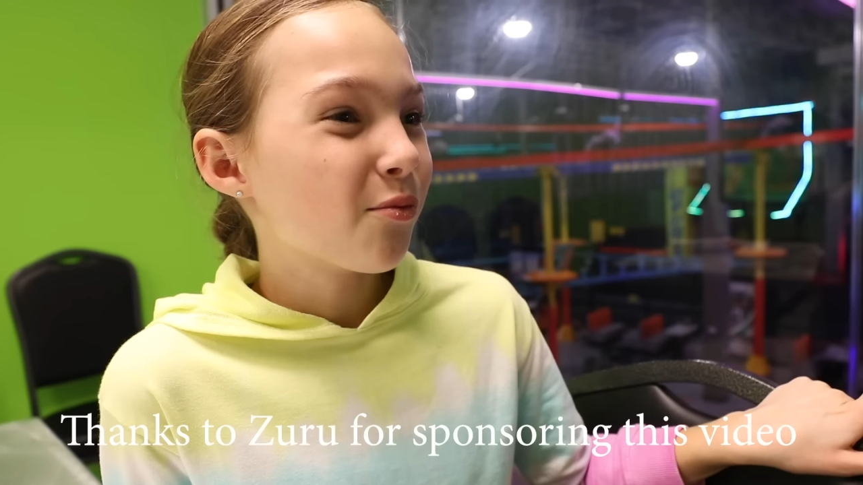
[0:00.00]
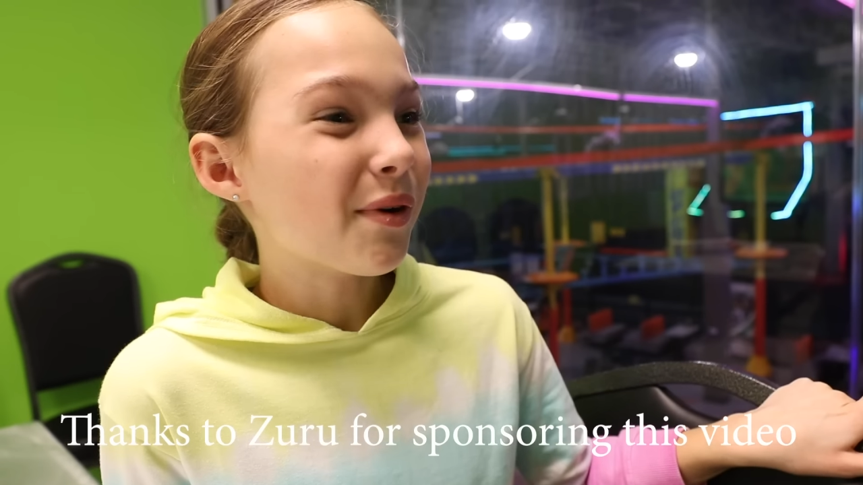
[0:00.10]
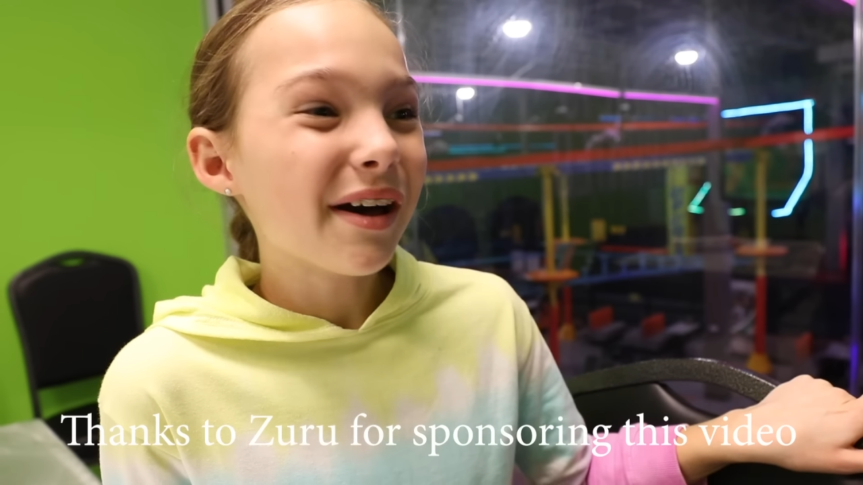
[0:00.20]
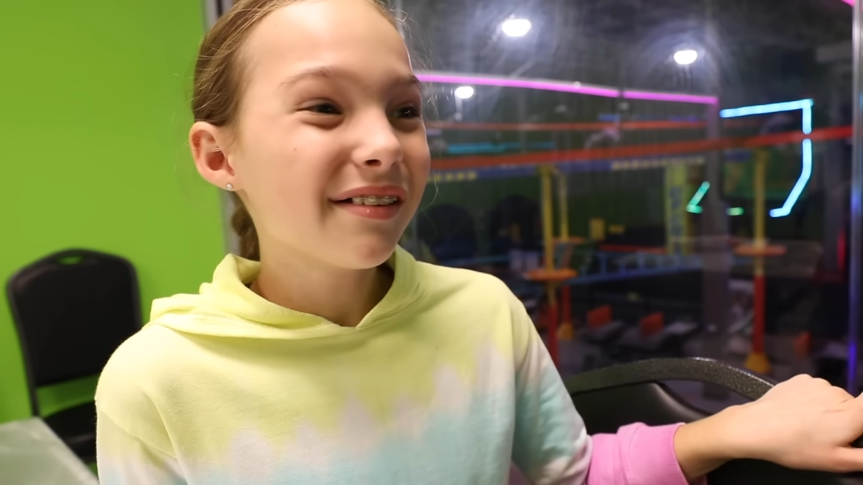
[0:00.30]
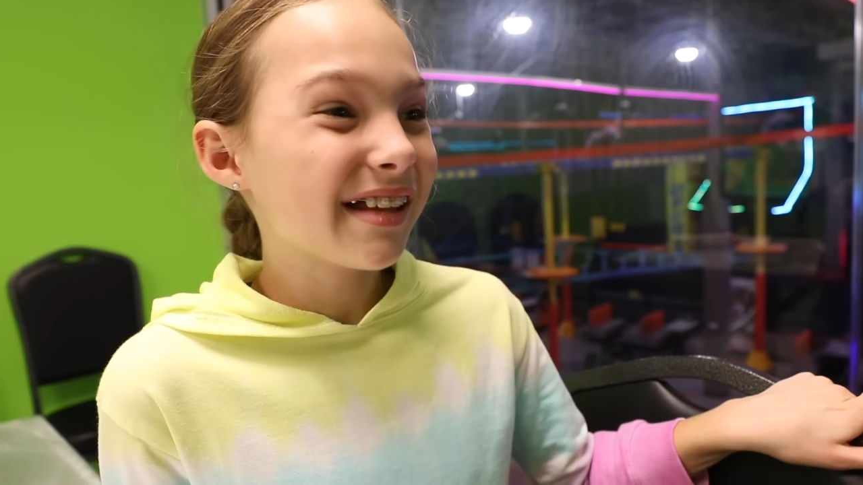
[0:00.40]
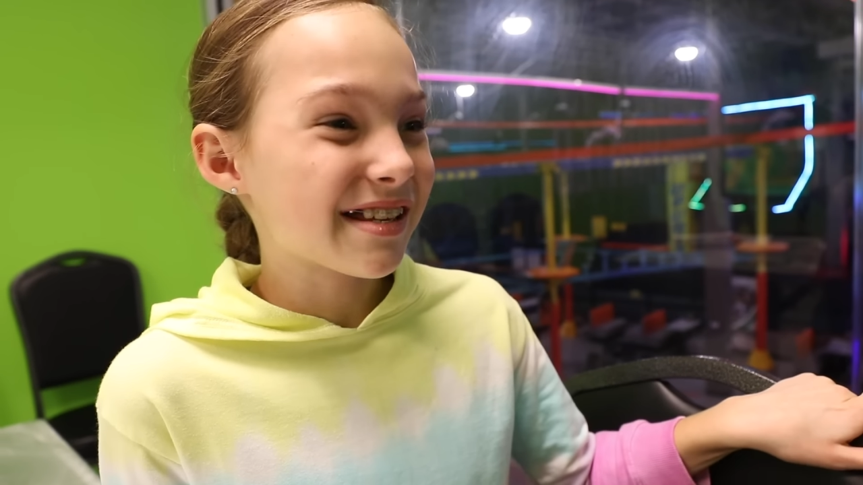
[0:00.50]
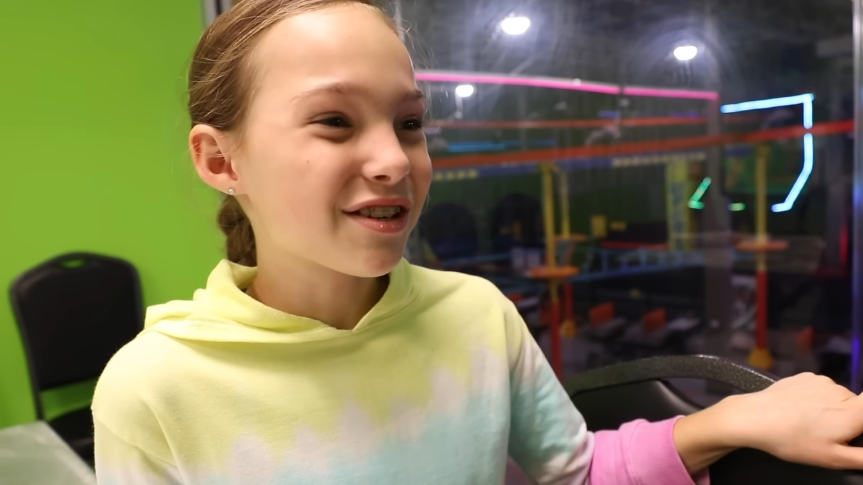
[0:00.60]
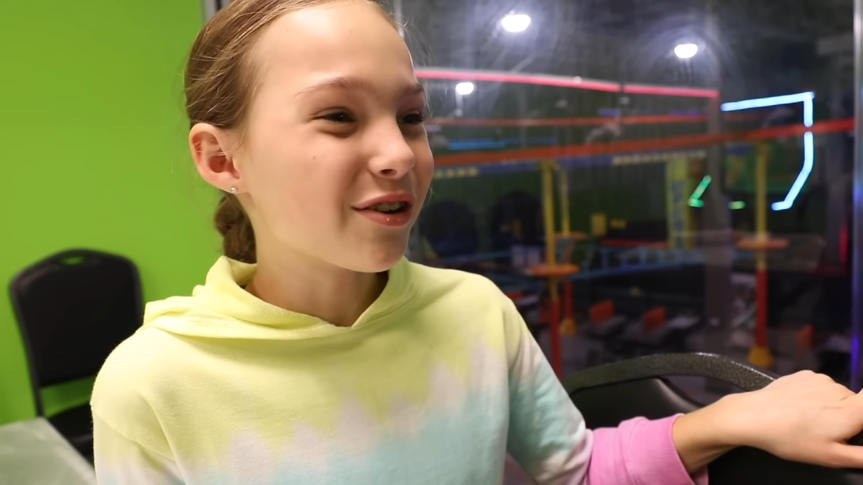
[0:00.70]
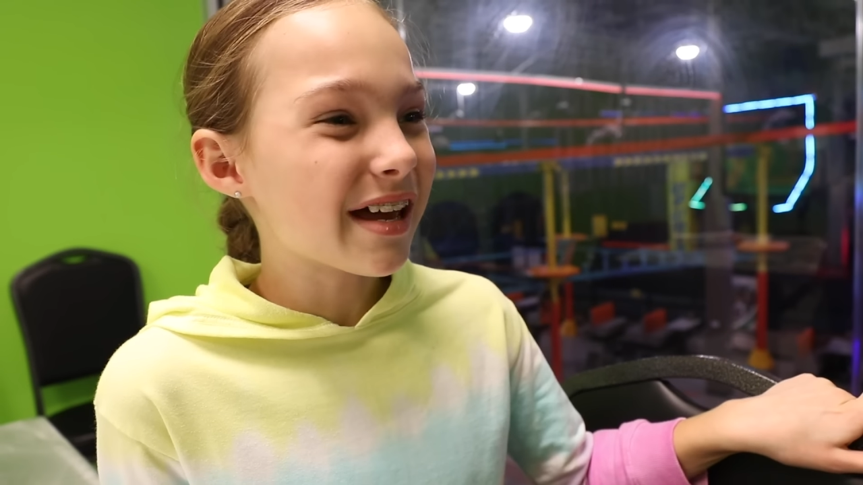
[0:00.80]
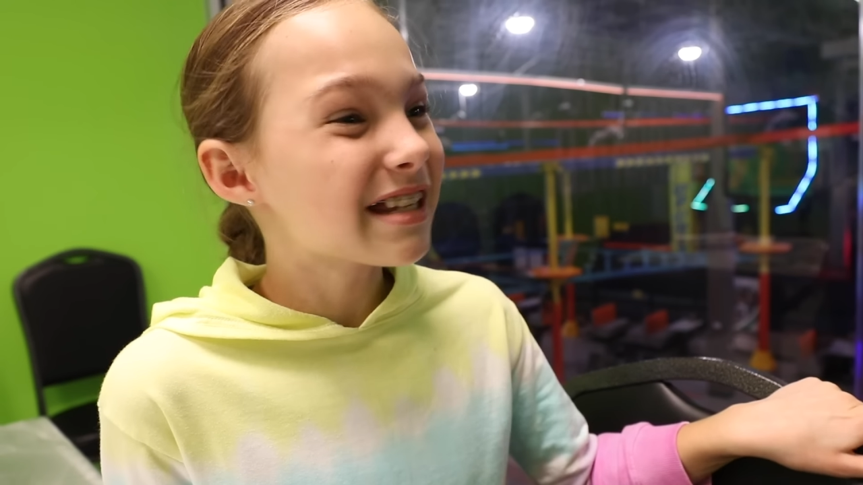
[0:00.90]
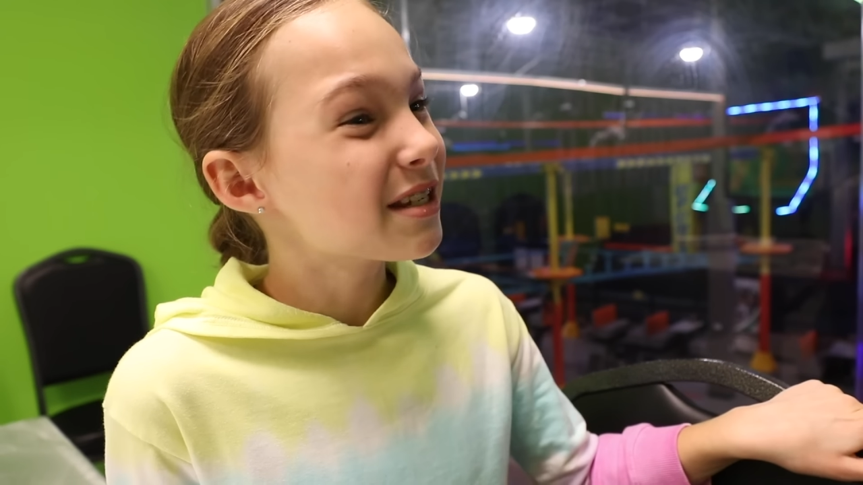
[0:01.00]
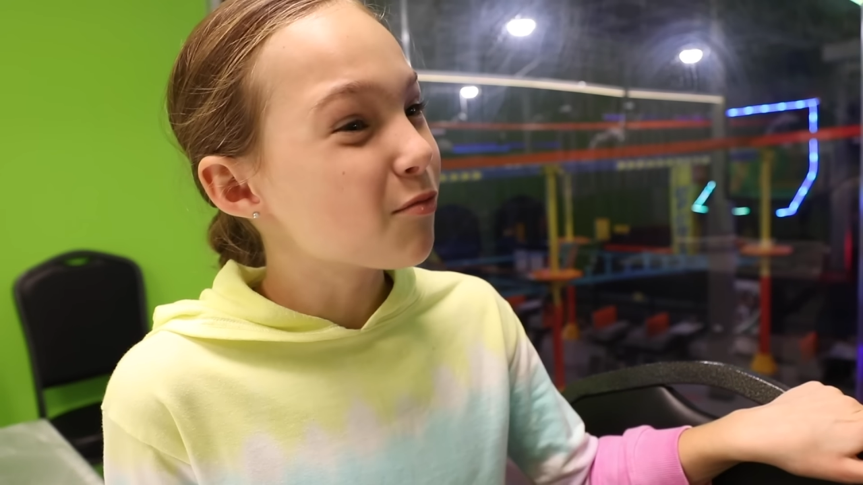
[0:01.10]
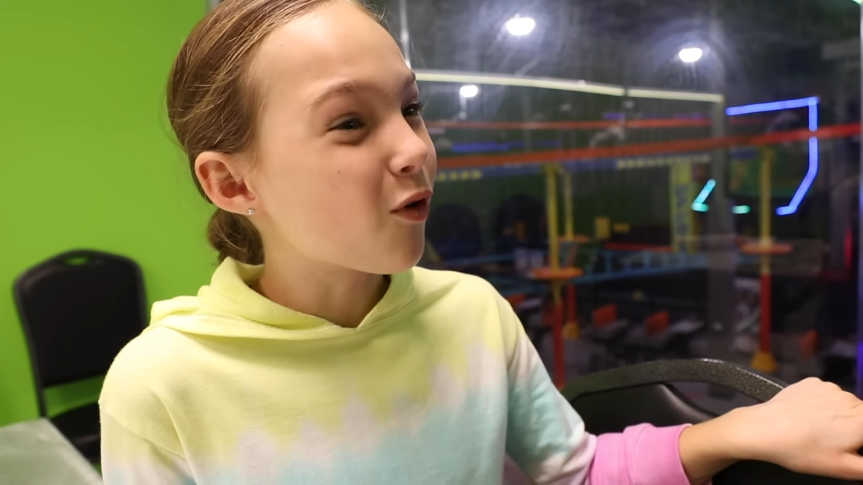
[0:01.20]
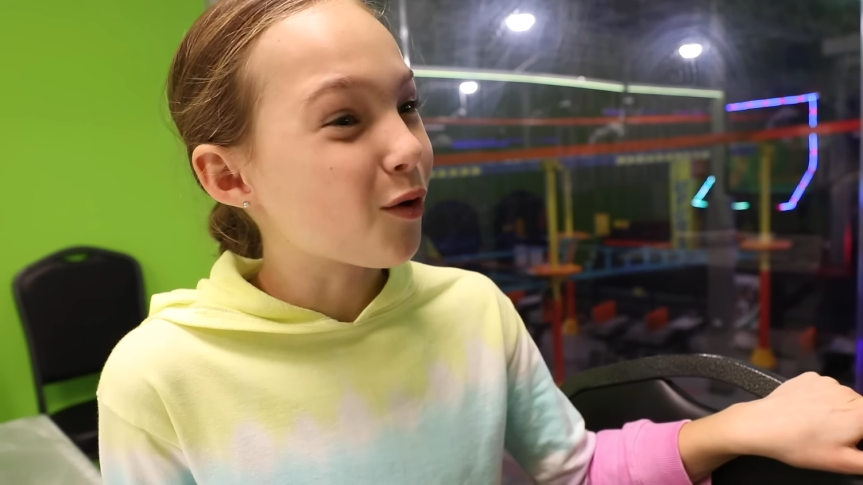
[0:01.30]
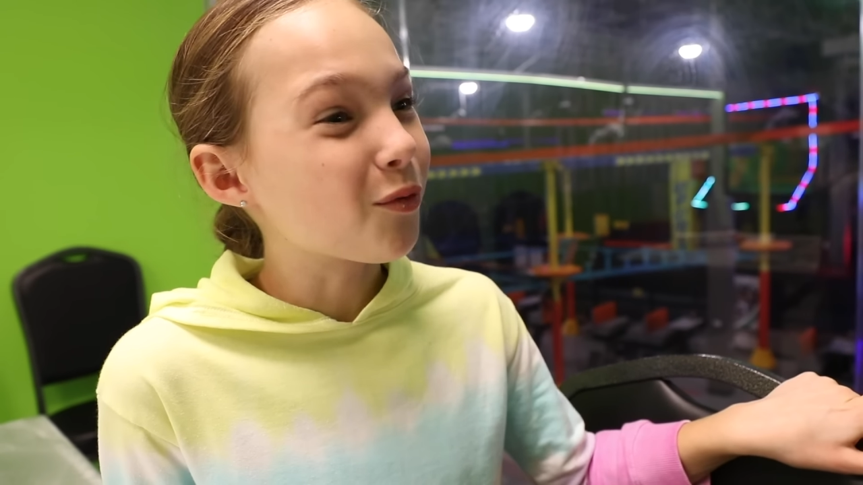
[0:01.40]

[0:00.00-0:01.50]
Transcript: Well, let's go get some more.